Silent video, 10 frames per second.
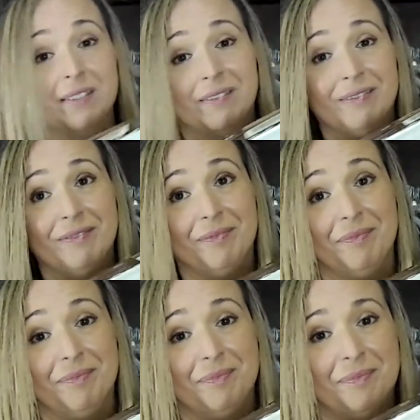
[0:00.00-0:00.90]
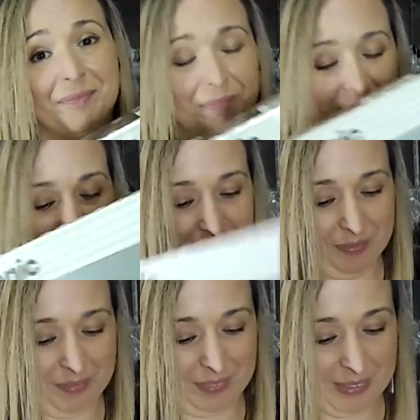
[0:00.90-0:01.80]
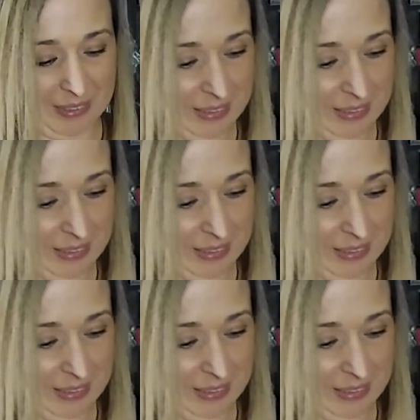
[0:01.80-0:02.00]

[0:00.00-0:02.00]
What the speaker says: right? The shoes are your